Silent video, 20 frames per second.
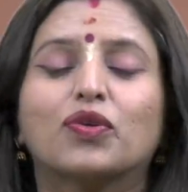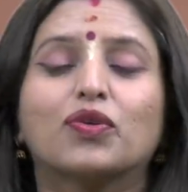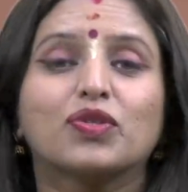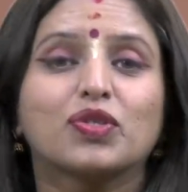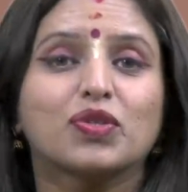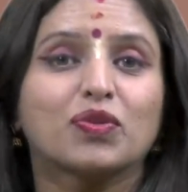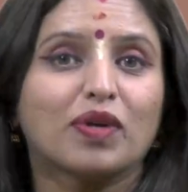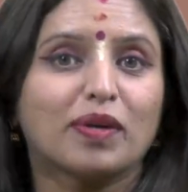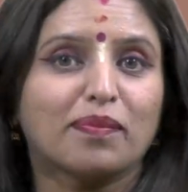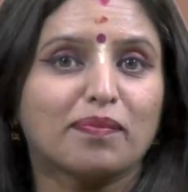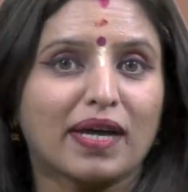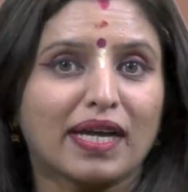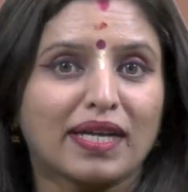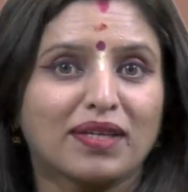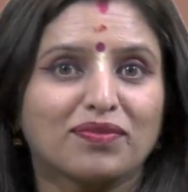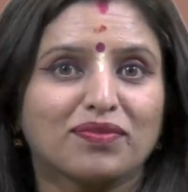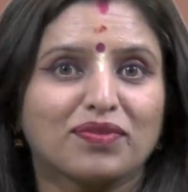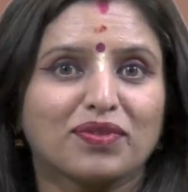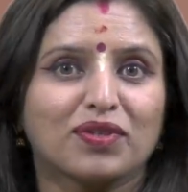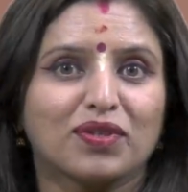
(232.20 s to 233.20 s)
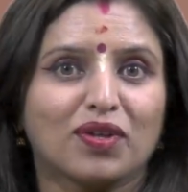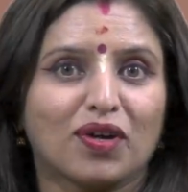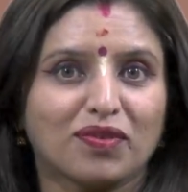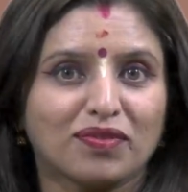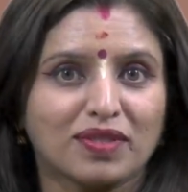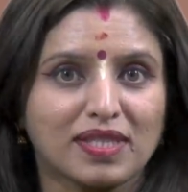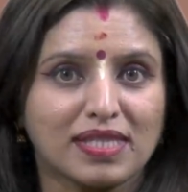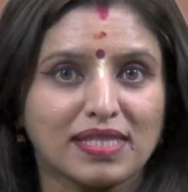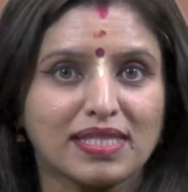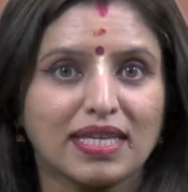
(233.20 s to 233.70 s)
Those who are mindful
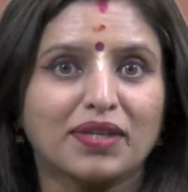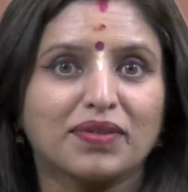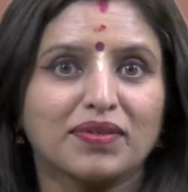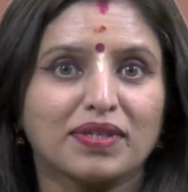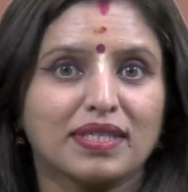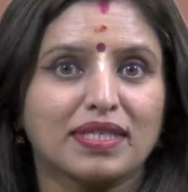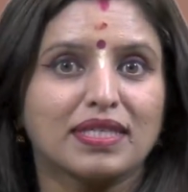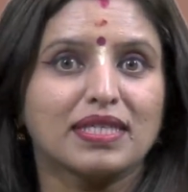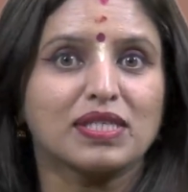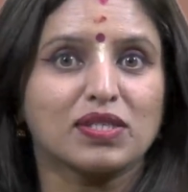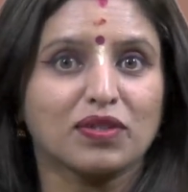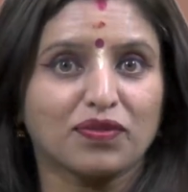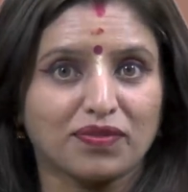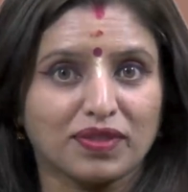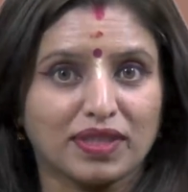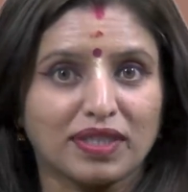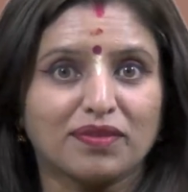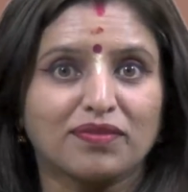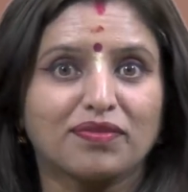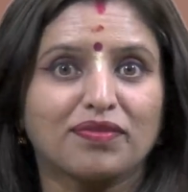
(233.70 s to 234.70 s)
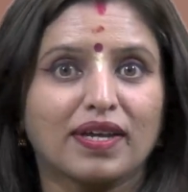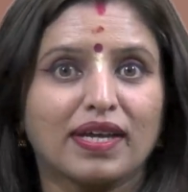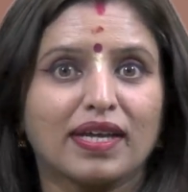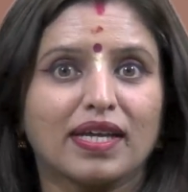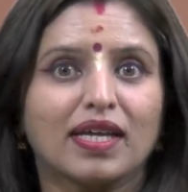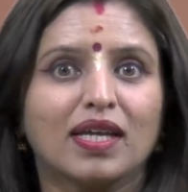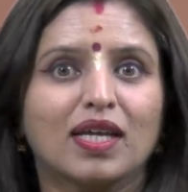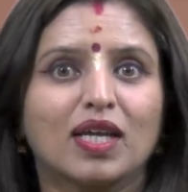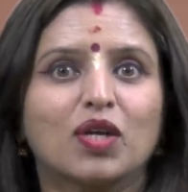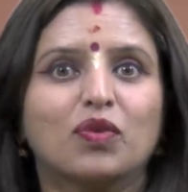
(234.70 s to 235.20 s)
of the sacredness of the
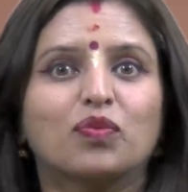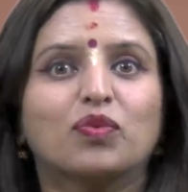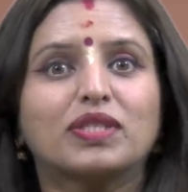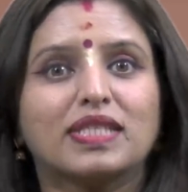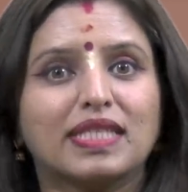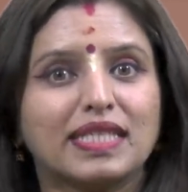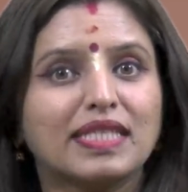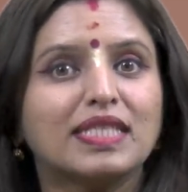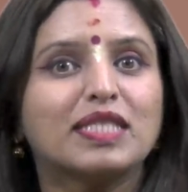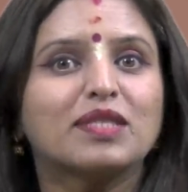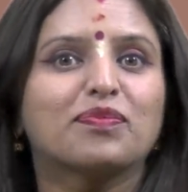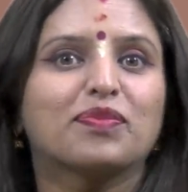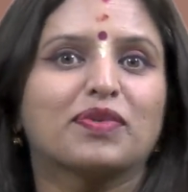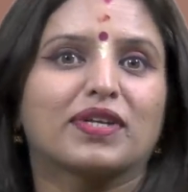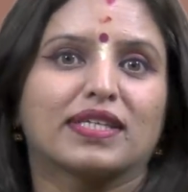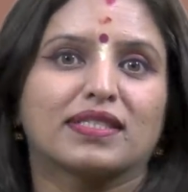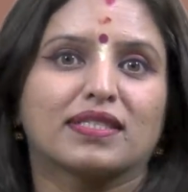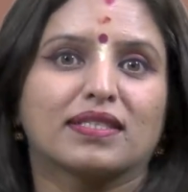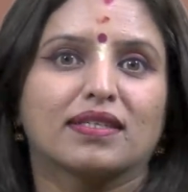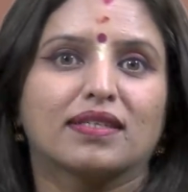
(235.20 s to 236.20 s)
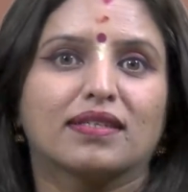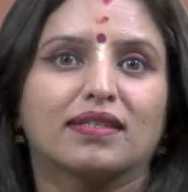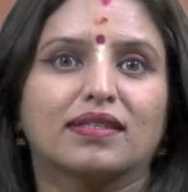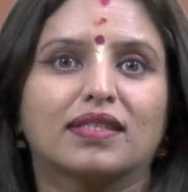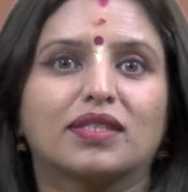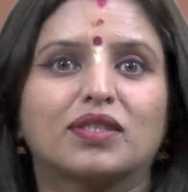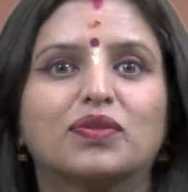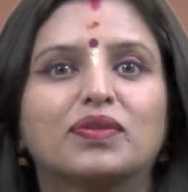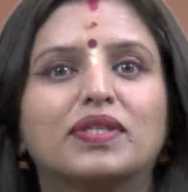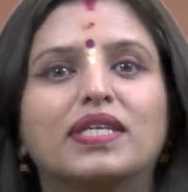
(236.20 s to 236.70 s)
affair would interpret
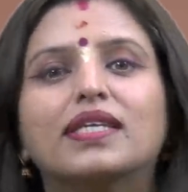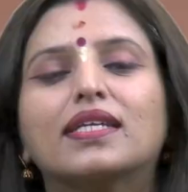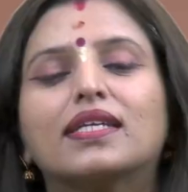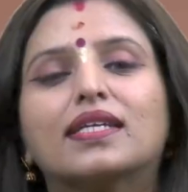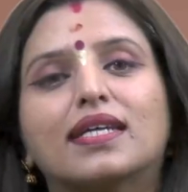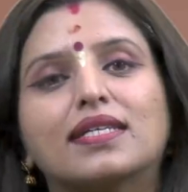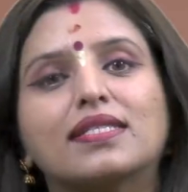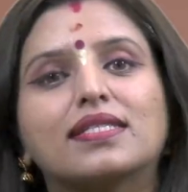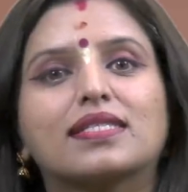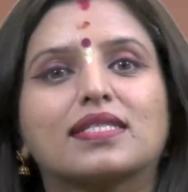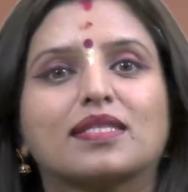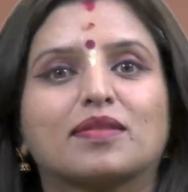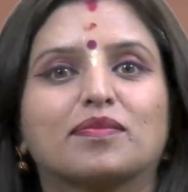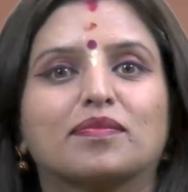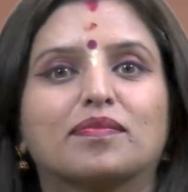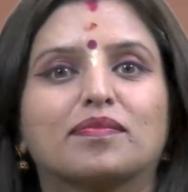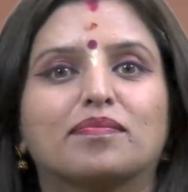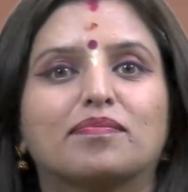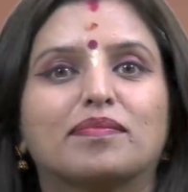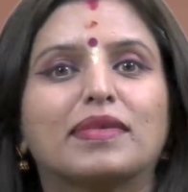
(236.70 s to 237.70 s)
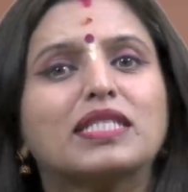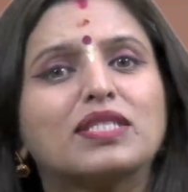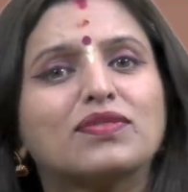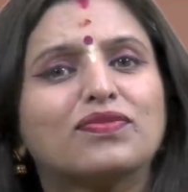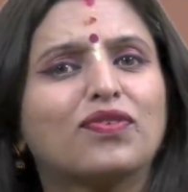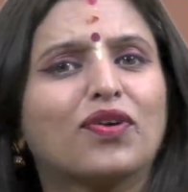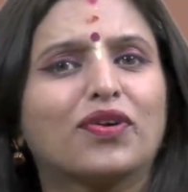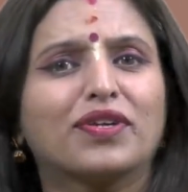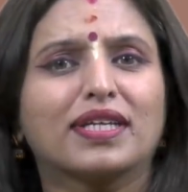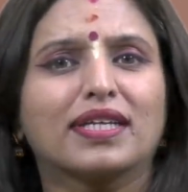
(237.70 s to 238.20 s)
the unique custom
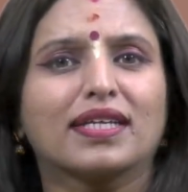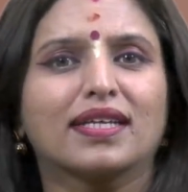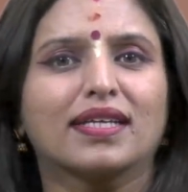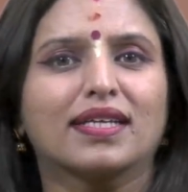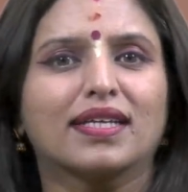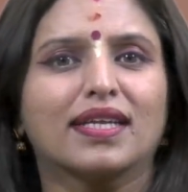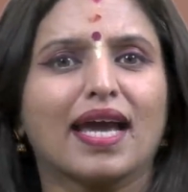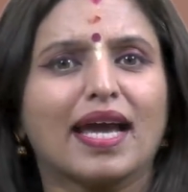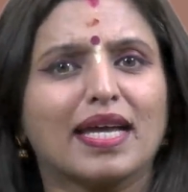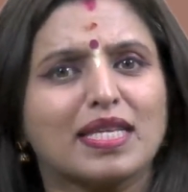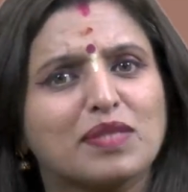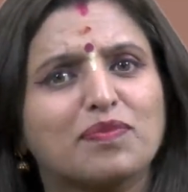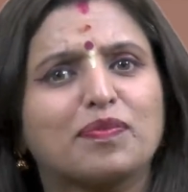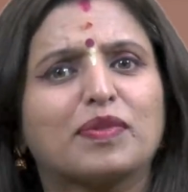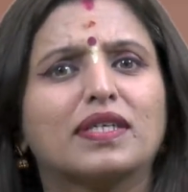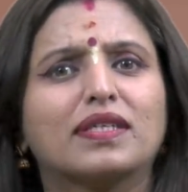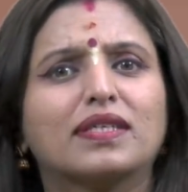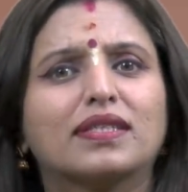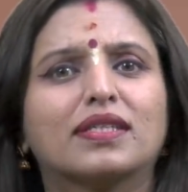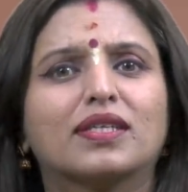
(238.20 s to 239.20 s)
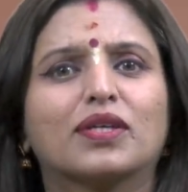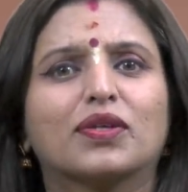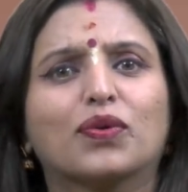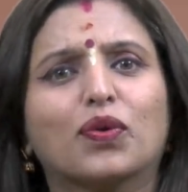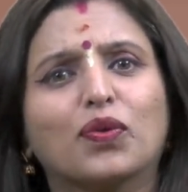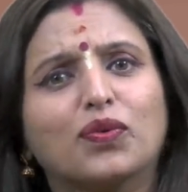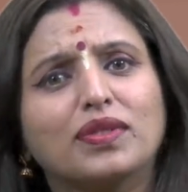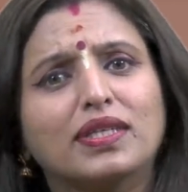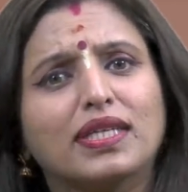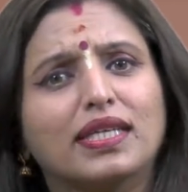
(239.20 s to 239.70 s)
metaphorically as per their
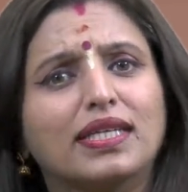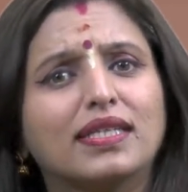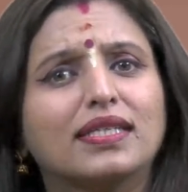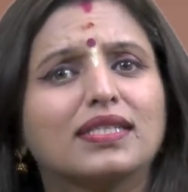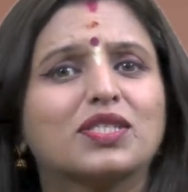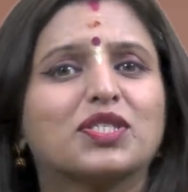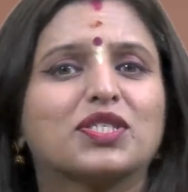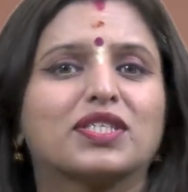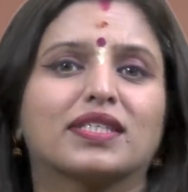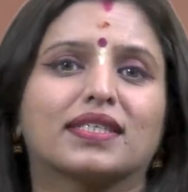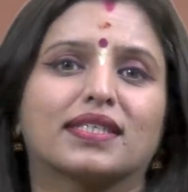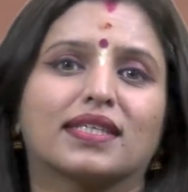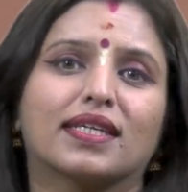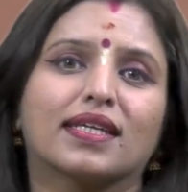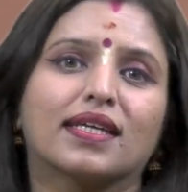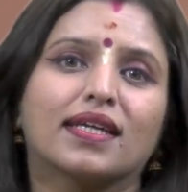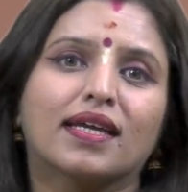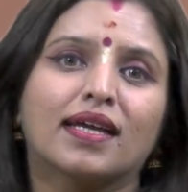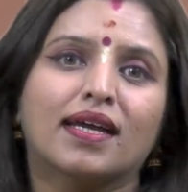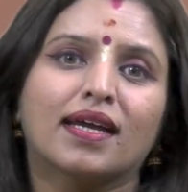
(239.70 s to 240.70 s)
own inner journey